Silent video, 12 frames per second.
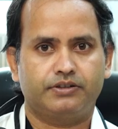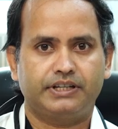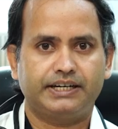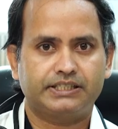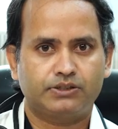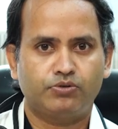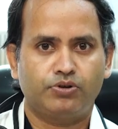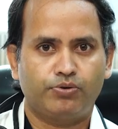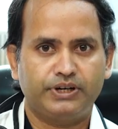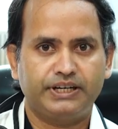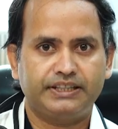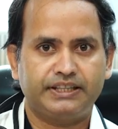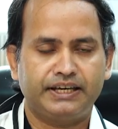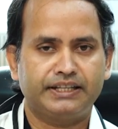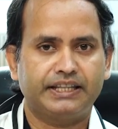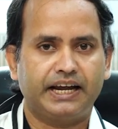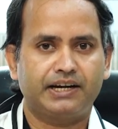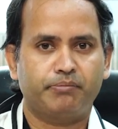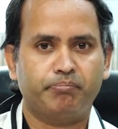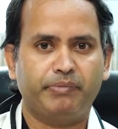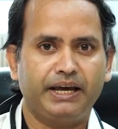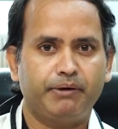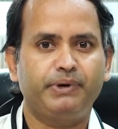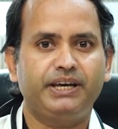that's the only thing that
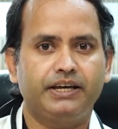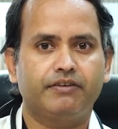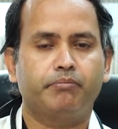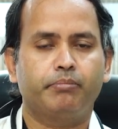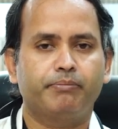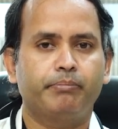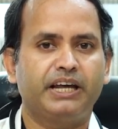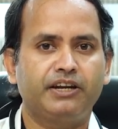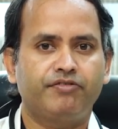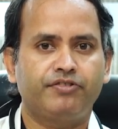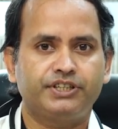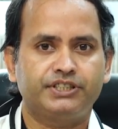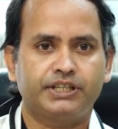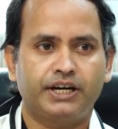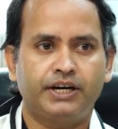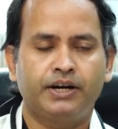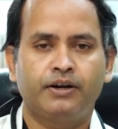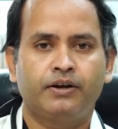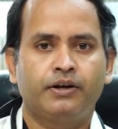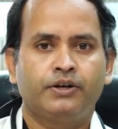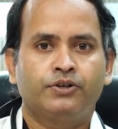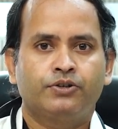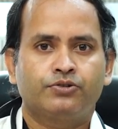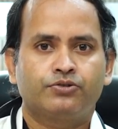may be beneficial.
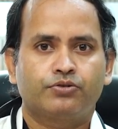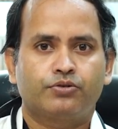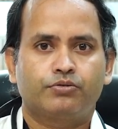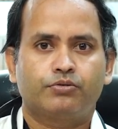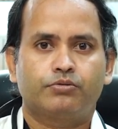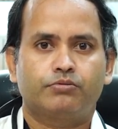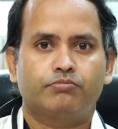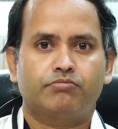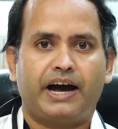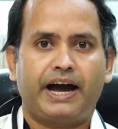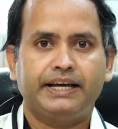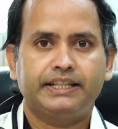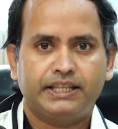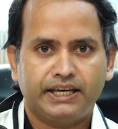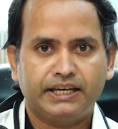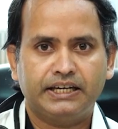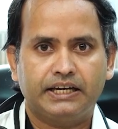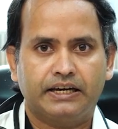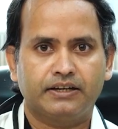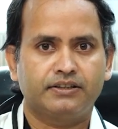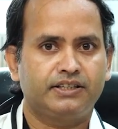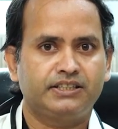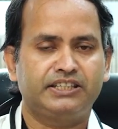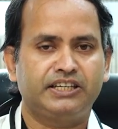So I think
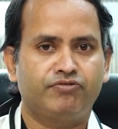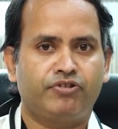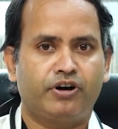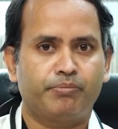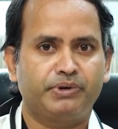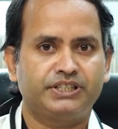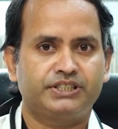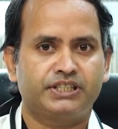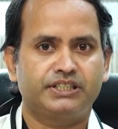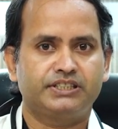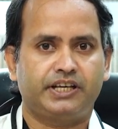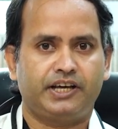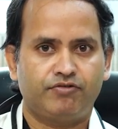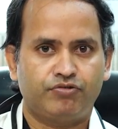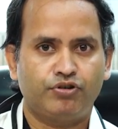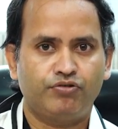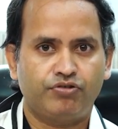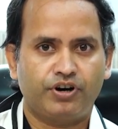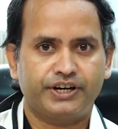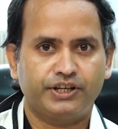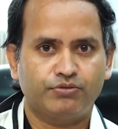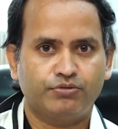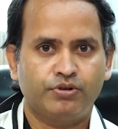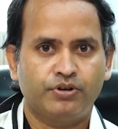this information is helpful for
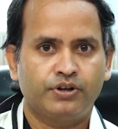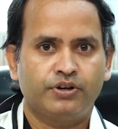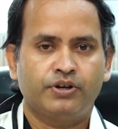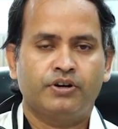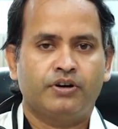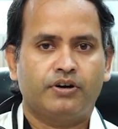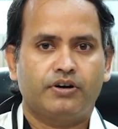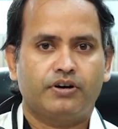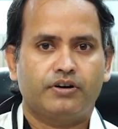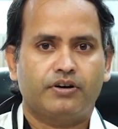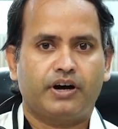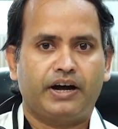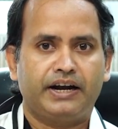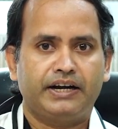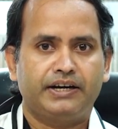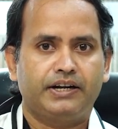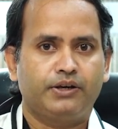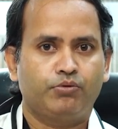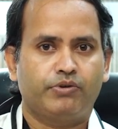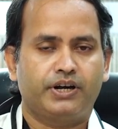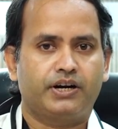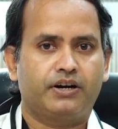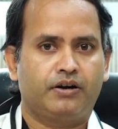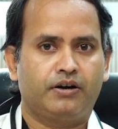you, and you
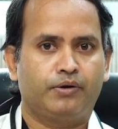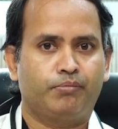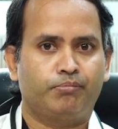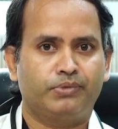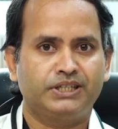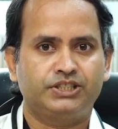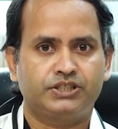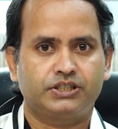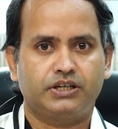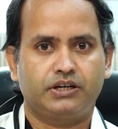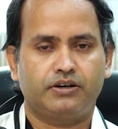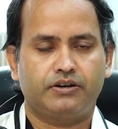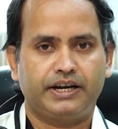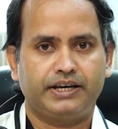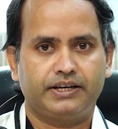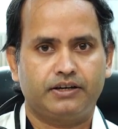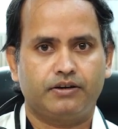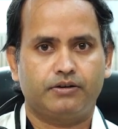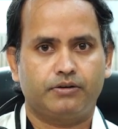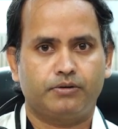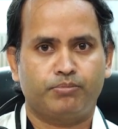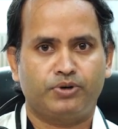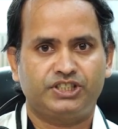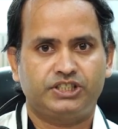are much
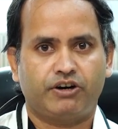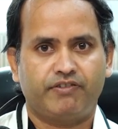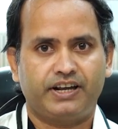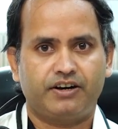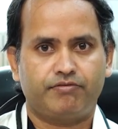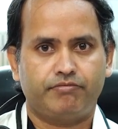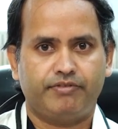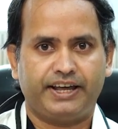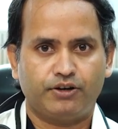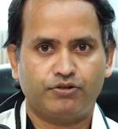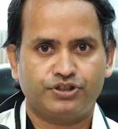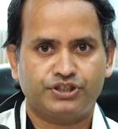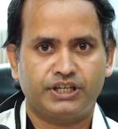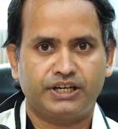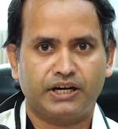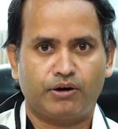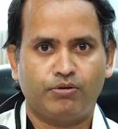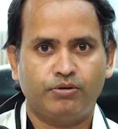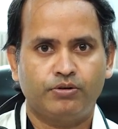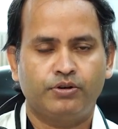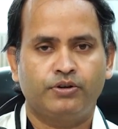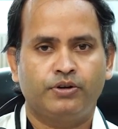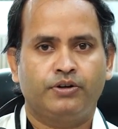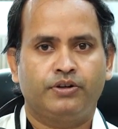much aware of varicocele now.
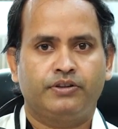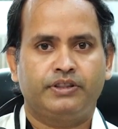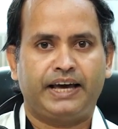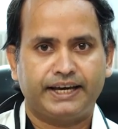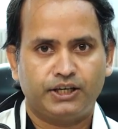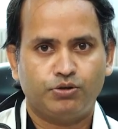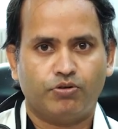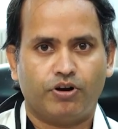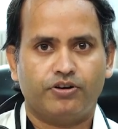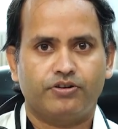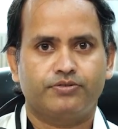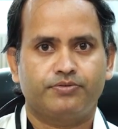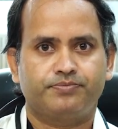Thank you all.